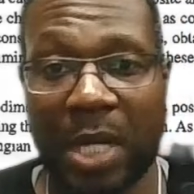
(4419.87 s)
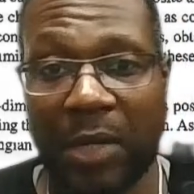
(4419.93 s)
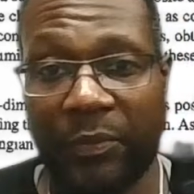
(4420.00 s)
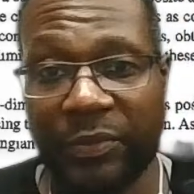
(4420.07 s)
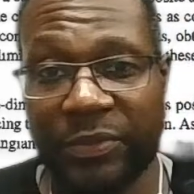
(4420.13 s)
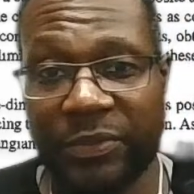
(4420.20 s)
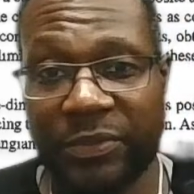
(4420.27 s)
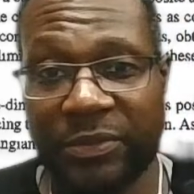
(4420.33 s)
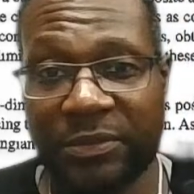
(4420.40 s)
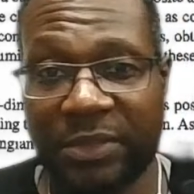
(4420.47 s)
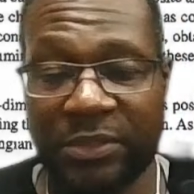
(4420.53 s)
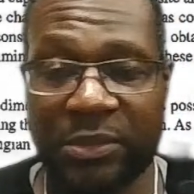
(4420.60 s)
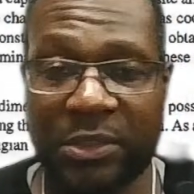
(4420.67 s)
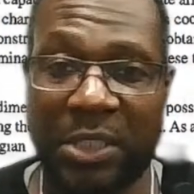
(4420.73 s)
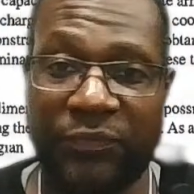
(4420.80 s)
where I was
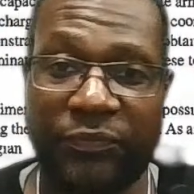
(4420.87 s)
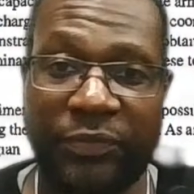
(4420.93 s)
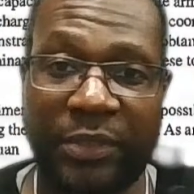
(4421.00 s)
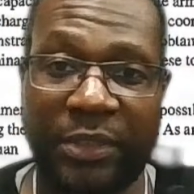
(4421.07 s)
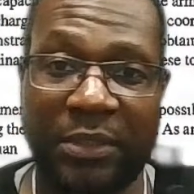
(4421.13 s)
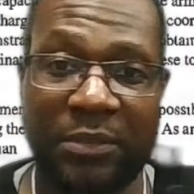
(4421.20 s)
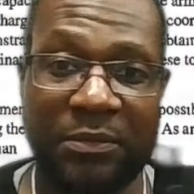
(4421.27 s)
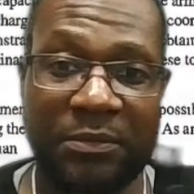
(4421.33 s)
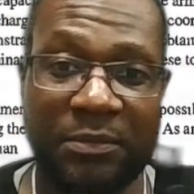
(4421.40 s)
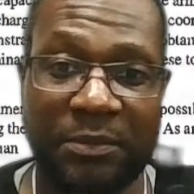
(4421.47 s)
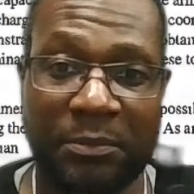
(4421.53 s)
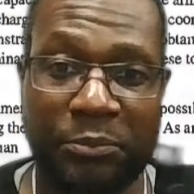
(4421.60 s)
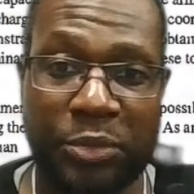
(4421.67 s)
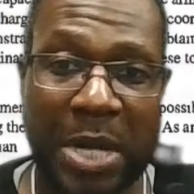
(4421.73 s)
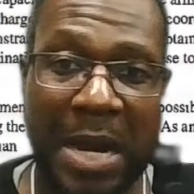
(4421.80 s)
discovering
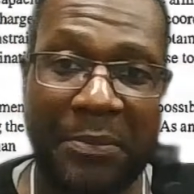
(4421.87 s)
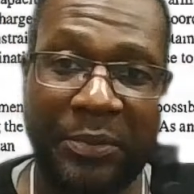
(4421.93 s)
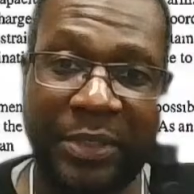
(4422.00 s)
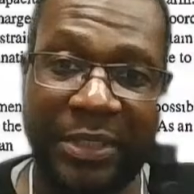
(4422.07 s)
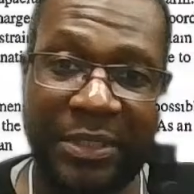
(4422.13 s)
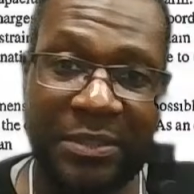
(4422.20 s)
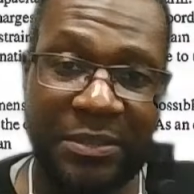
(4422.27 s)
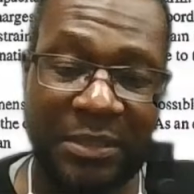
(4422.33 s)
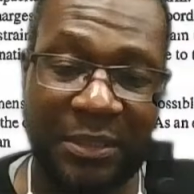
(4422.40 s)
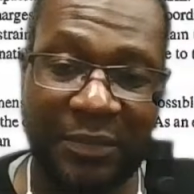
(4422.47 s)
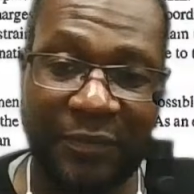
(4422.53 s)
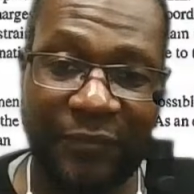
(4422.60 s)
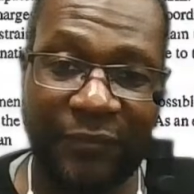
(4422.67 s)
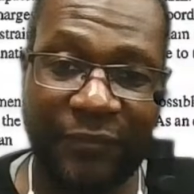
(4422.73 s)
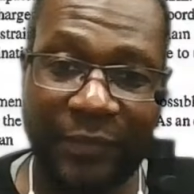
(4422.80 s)
properties
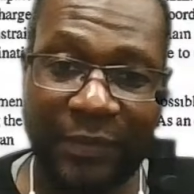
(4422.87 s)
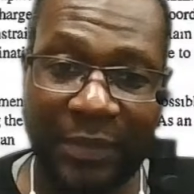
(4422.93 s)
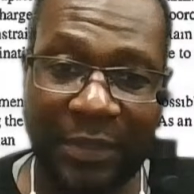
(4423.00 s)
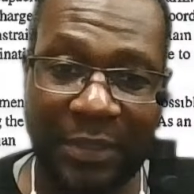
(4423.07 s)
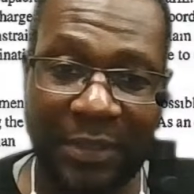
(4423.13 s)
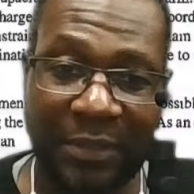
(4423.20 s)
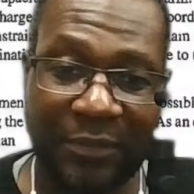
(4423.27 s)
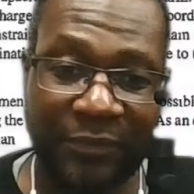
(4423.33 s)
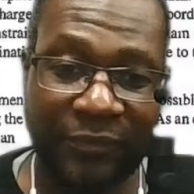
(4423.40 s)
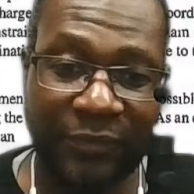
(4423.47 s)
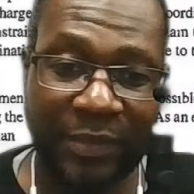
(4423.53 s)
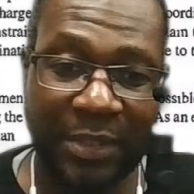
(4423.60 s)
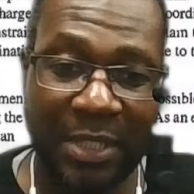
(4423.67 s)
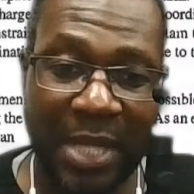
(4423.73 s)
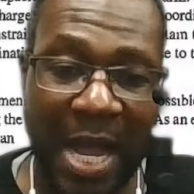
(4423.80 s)
of
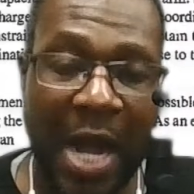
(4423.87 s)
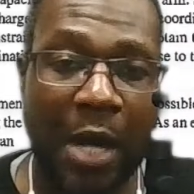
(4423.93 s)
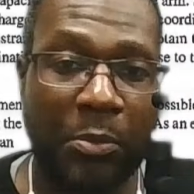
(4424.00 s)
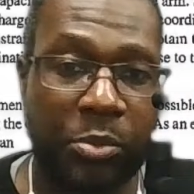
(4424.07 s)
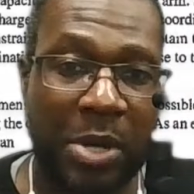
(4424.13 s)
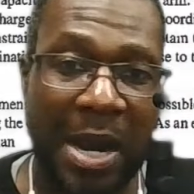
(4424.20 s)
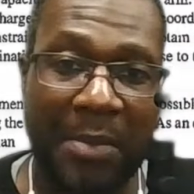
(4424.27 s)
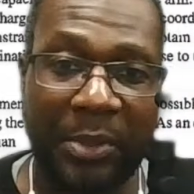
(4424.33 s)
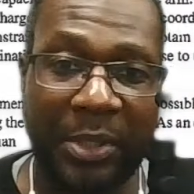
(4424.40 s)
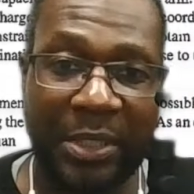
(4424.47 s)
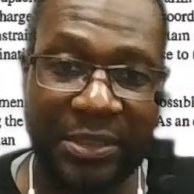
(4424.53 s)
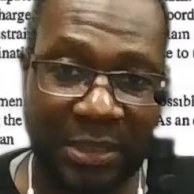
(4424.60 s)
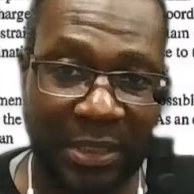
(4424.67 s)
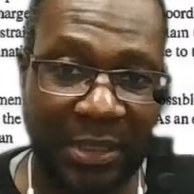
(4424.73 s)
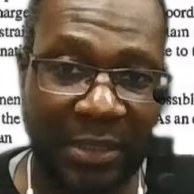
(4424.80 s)
how
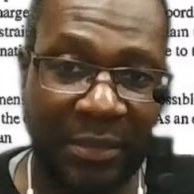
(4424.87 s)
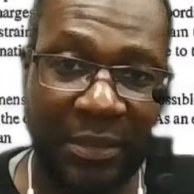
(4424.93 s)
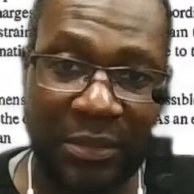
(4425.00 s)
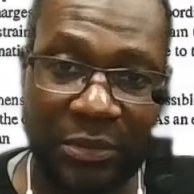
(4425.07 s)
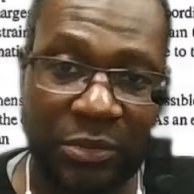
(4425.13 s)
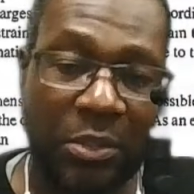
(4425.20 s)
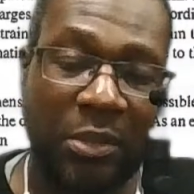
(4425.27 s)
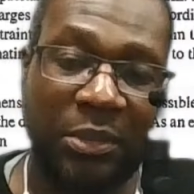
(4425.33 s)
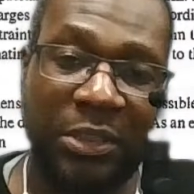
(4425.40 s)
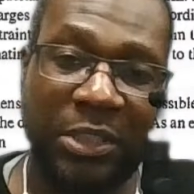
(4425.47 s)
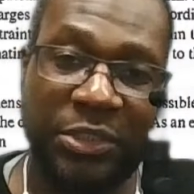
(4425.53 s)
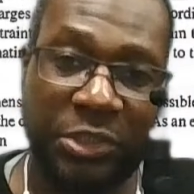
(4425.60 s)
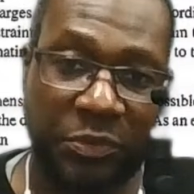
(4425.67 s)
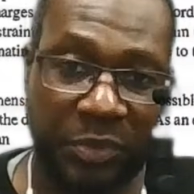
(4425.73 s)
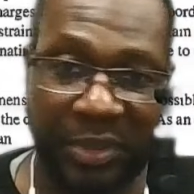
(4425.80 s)
properties in these star
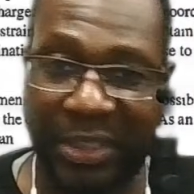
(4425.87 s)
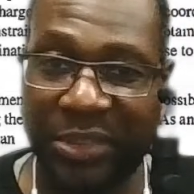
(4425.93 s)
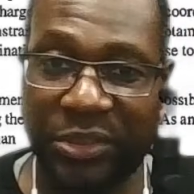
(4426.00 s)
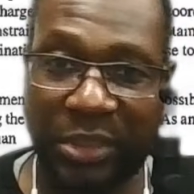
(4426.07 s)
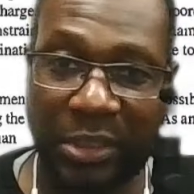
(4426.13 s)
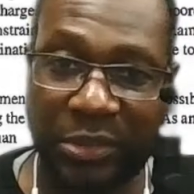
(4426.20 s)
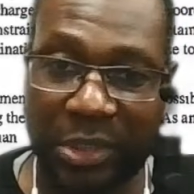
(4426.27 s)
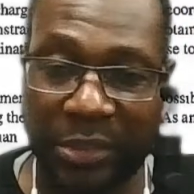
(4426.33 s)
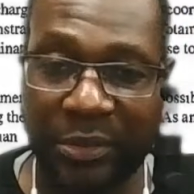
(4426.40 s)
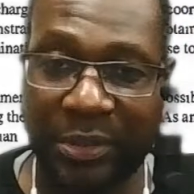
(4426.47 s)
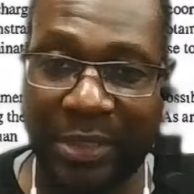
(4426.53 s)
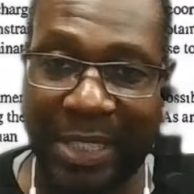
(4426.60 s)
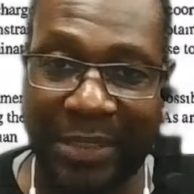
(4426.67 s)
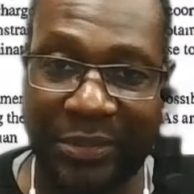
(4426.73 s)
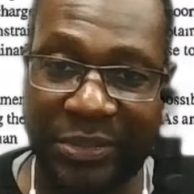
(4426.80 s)
clusters relate to each
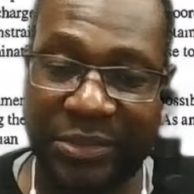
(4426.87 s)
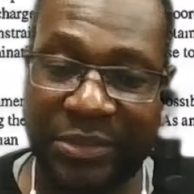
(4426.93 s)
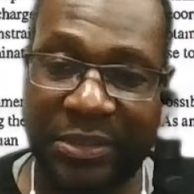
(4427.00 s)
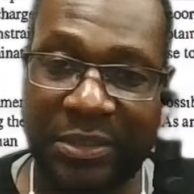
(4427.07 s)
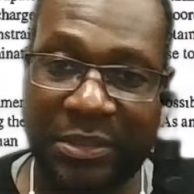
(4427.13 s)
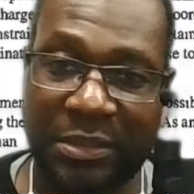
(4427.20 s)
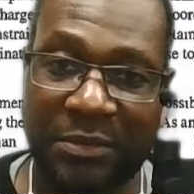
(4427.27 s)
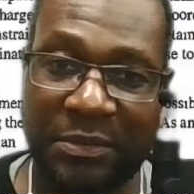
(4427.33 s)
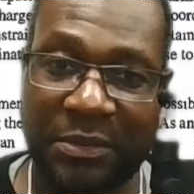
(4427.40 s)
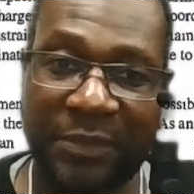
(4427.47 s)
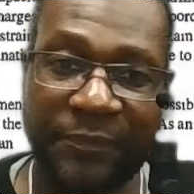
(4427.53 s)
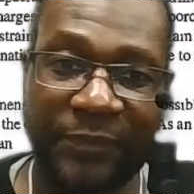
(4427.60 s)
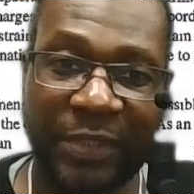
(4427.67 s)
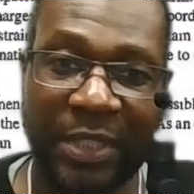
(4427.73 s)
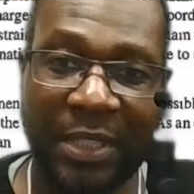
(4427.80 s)
other, like
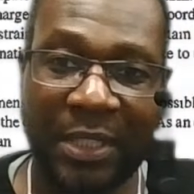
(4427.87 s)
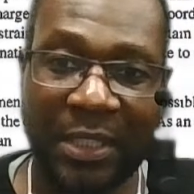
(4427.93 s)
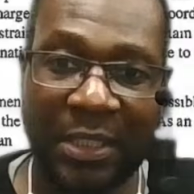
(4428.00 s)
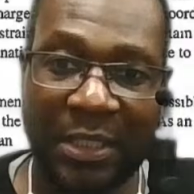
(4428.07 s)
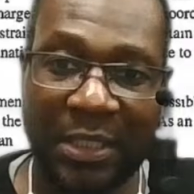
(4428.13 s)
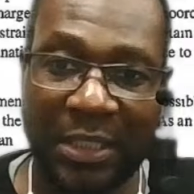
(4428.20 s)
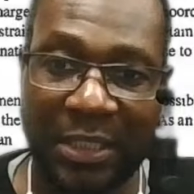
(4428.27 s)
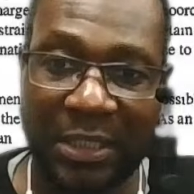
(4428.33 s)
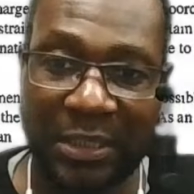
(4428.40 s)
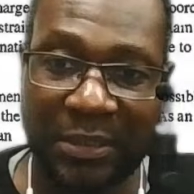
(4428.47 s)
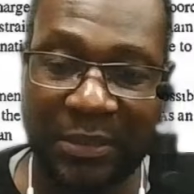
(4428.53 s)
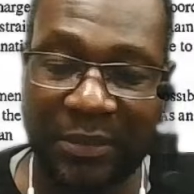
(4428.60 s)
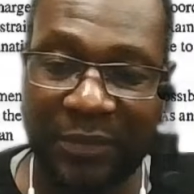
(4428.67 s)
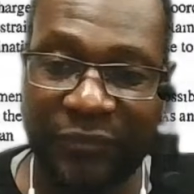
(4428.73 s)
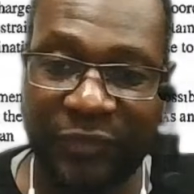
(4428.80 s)
distance
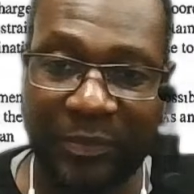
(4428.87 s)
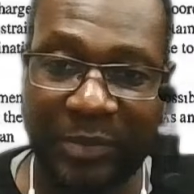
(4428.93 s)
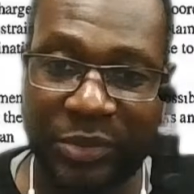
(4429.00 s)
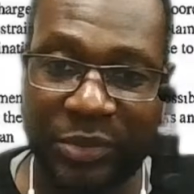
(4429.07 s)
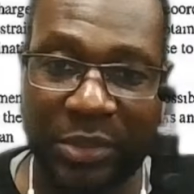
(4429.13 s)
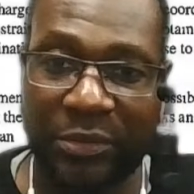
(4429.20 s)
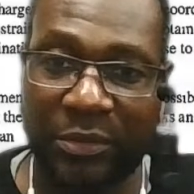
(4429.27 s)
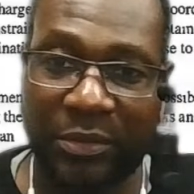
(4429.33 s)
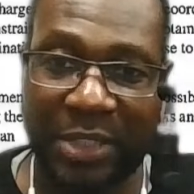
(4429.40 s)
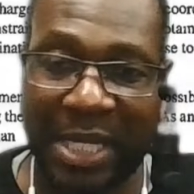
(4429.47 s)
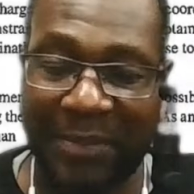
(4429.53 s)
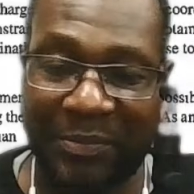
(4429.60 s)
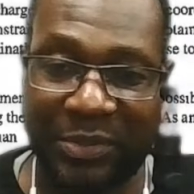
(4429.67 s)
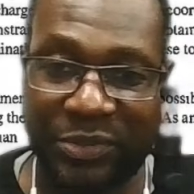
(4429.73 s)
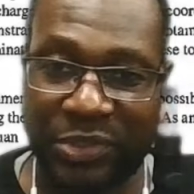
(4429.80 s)
from each
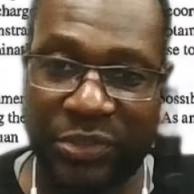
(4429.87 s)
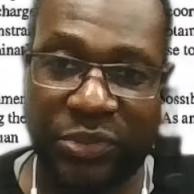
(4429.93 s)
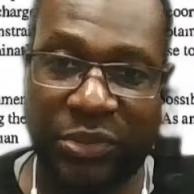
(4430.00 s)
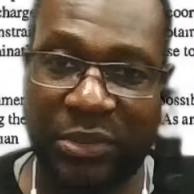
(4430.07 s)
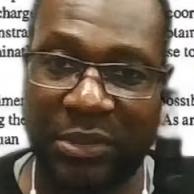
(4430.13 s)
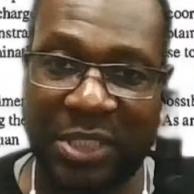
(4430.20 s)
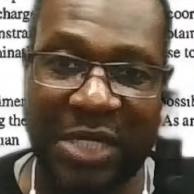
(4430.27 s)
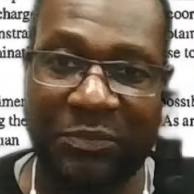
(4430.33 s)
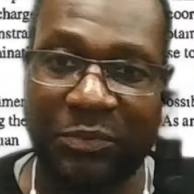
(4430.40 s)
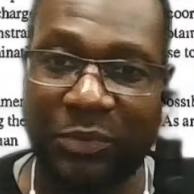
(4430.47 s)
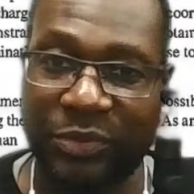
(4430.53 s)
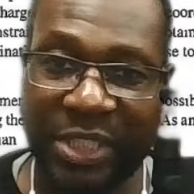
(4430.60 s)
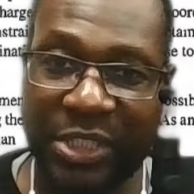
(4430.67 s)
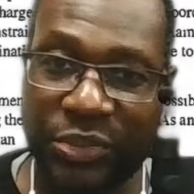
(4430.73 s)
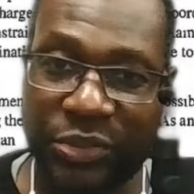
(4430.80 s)
other, like position, like
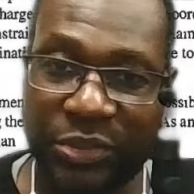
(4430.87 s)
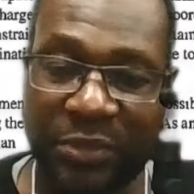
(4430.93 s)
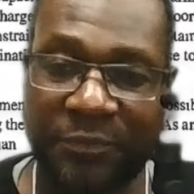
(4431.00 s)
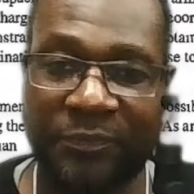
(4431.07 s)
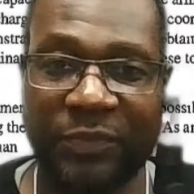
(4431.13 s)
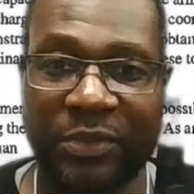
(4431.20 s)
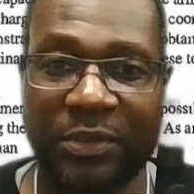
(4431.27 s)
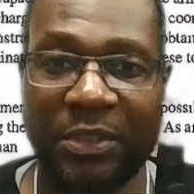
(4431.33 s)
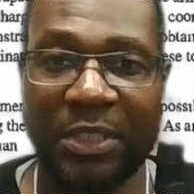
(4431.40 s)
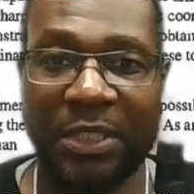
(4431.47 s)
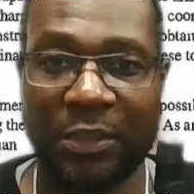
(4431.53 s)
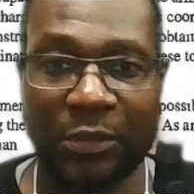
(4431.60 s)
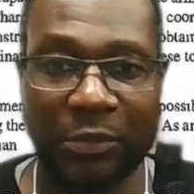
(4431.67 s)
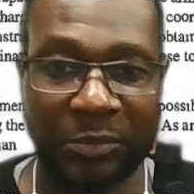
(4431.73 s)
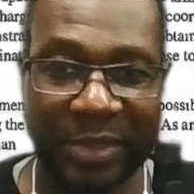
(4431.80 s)
rotation,
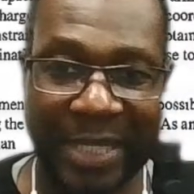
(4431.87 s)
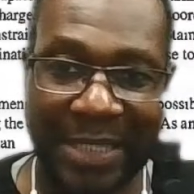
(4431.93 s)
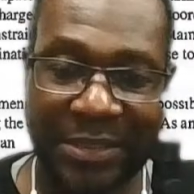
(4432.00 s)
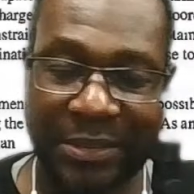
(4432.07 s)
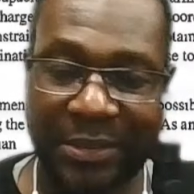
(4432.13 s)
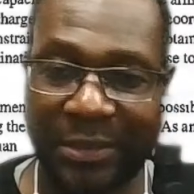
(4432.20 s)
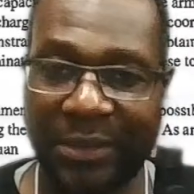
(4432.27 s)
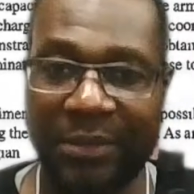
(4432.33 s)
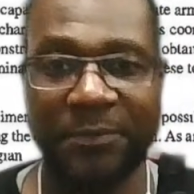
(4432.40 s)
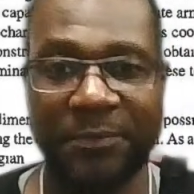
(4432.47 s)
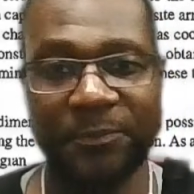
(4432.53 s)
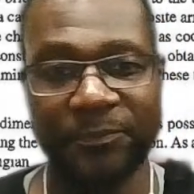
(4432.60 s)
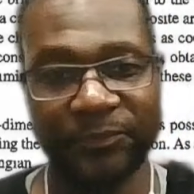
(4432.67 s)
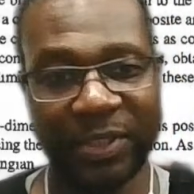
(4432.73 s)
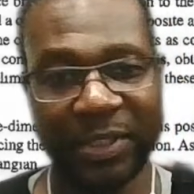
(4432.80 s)

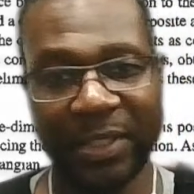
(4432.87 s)
luminosity,